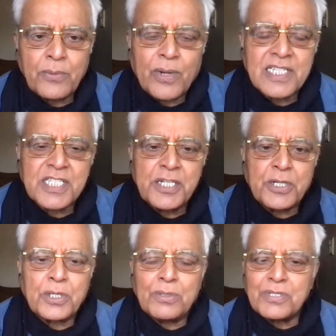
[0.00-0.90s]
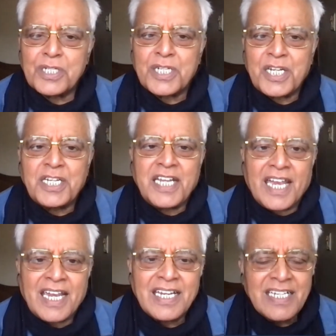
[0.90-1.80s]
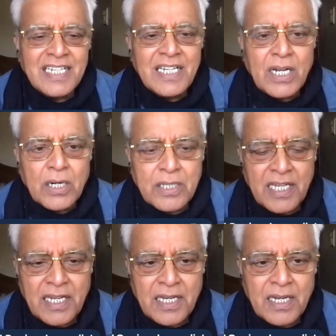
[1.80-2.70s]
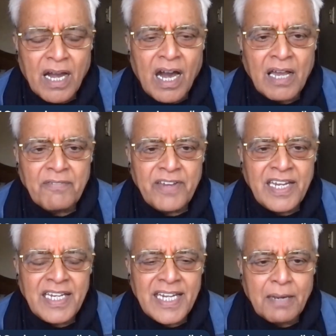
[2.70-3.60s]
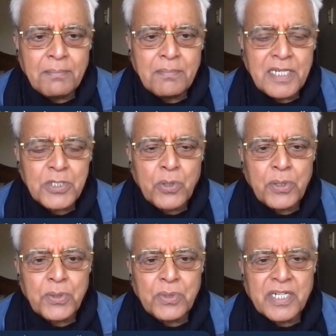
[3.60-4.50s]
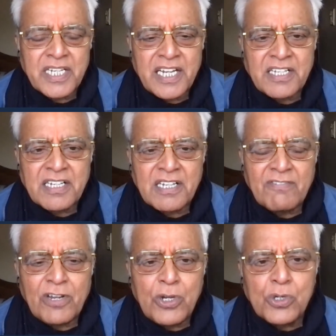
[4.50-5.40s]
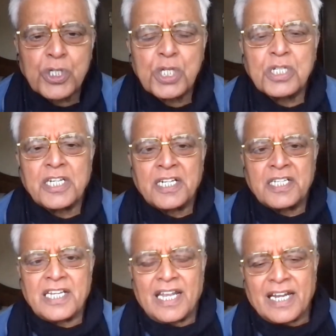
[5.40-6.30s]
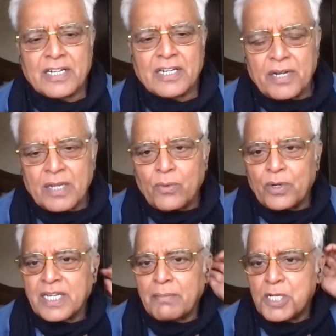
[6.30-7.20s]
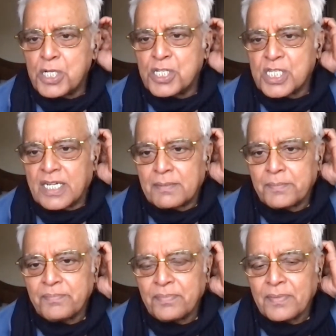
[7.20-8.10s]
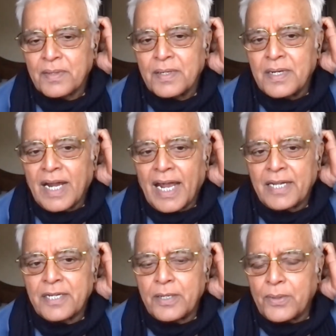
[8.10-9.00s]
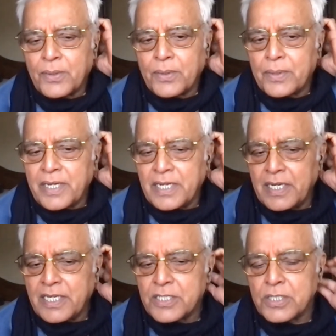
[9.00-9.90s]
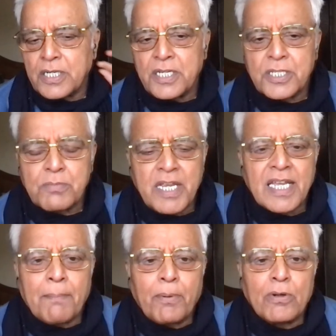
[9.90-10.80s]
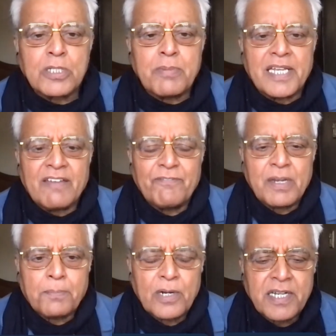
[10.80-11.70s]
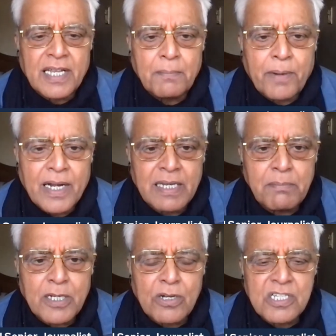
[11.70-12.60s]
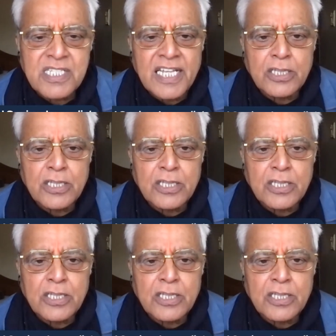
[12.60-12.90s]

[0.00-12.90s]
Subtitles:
once introduced in India. The RVM is going to create a revolution in the electronic voting machines, sir. And it is being opposed by every political party because they